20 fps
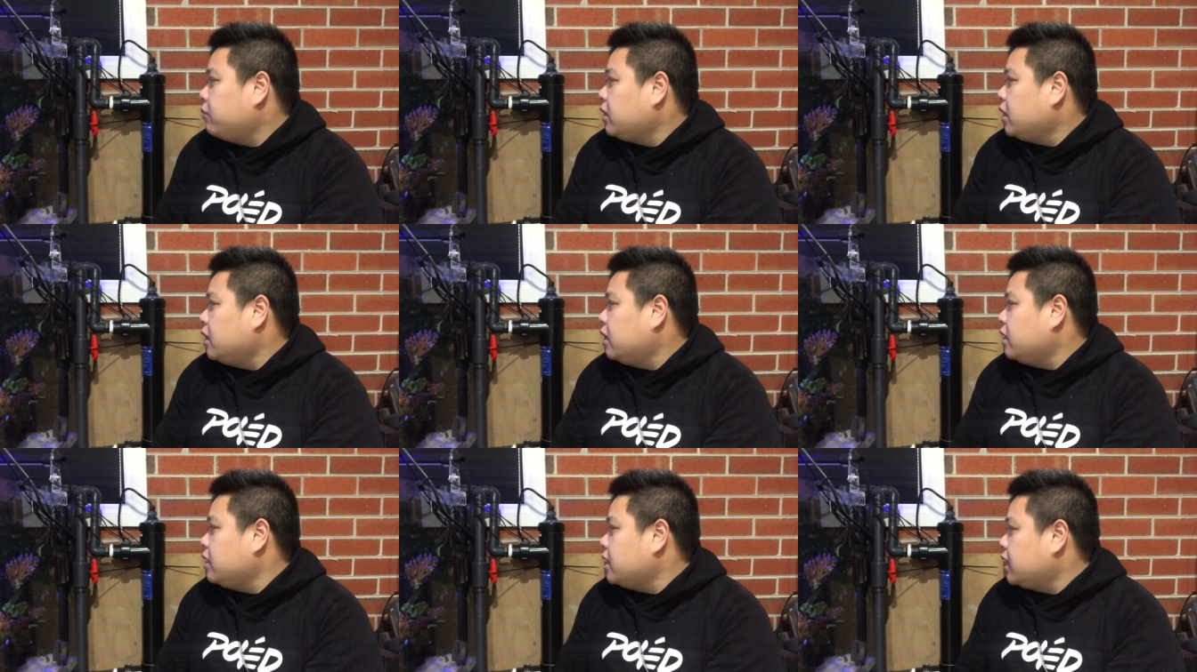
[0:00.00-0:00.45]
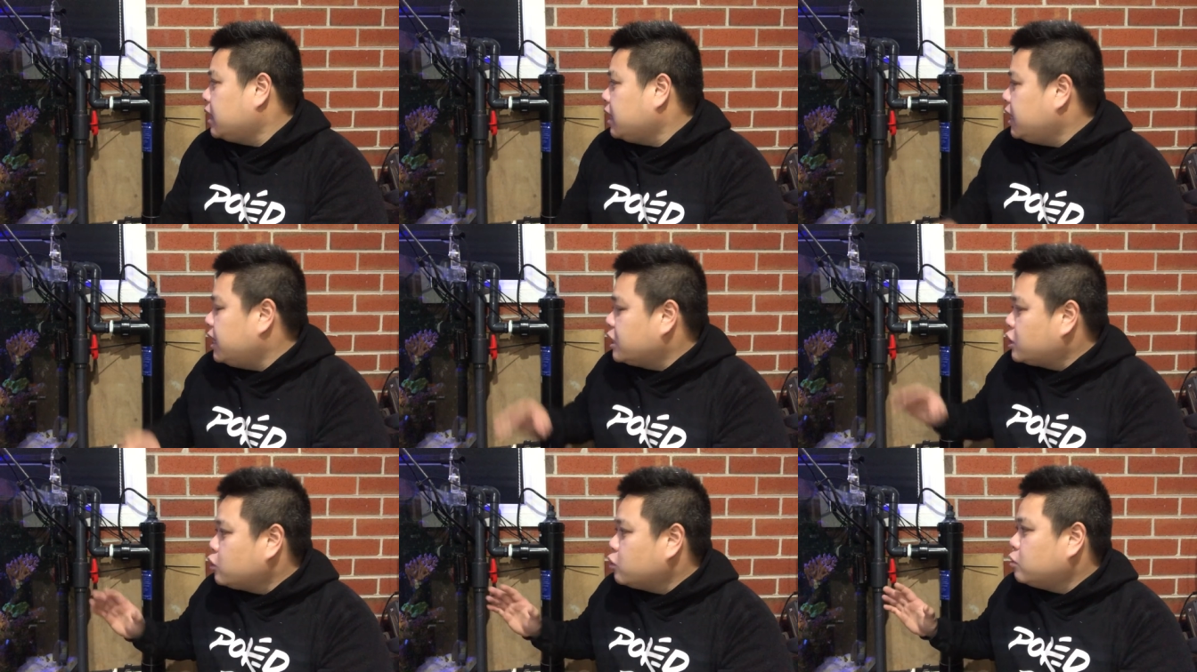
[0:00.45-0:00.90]
you know,
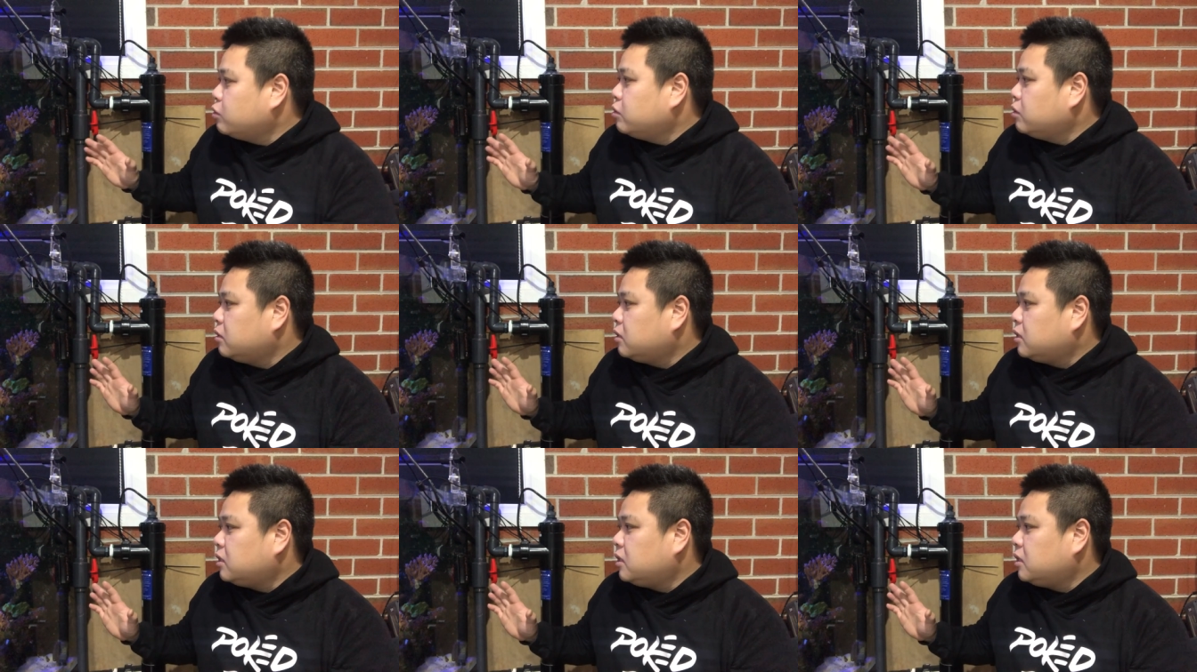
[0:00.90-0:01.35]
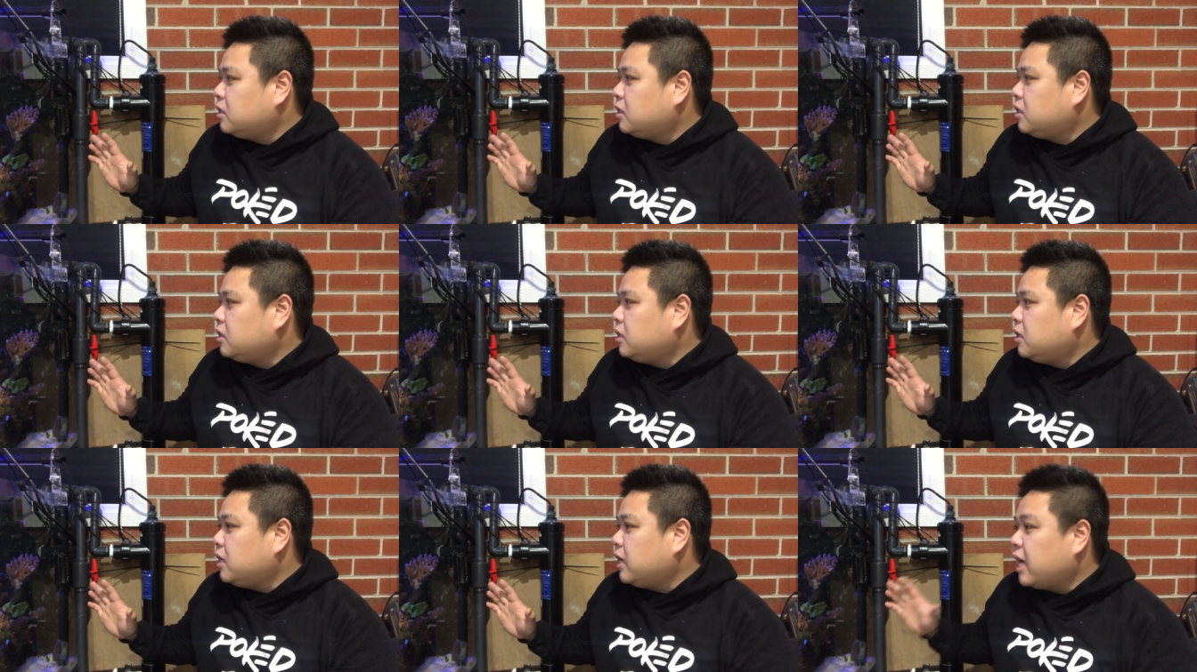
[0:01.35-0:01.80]

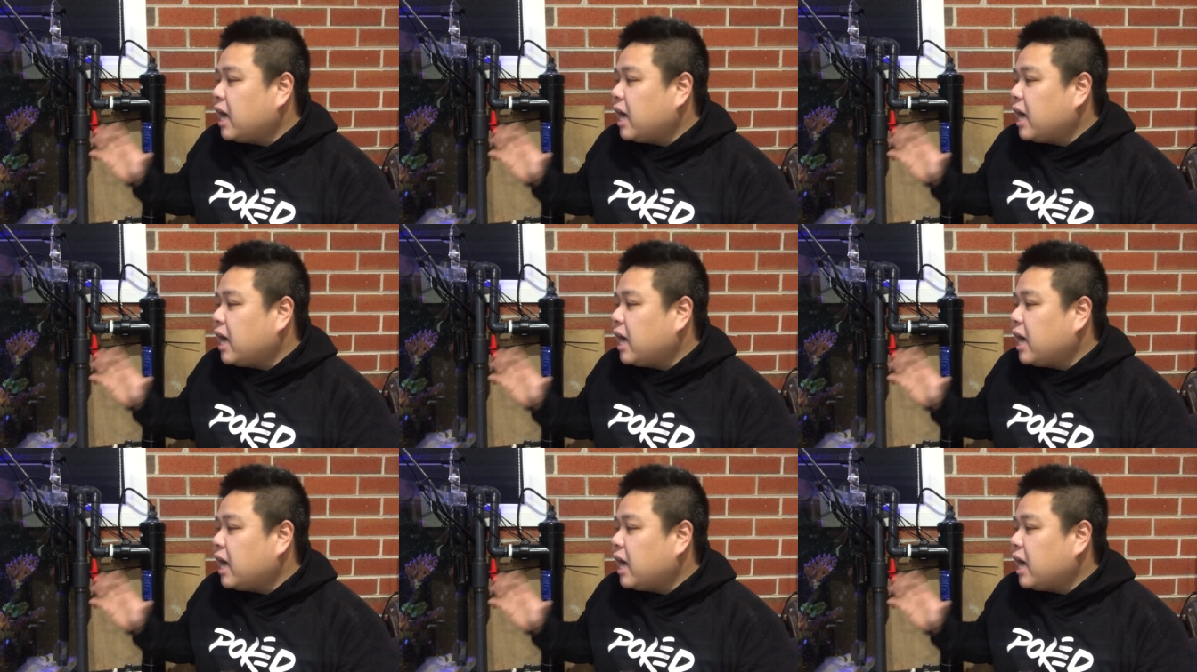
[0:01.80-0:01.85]
you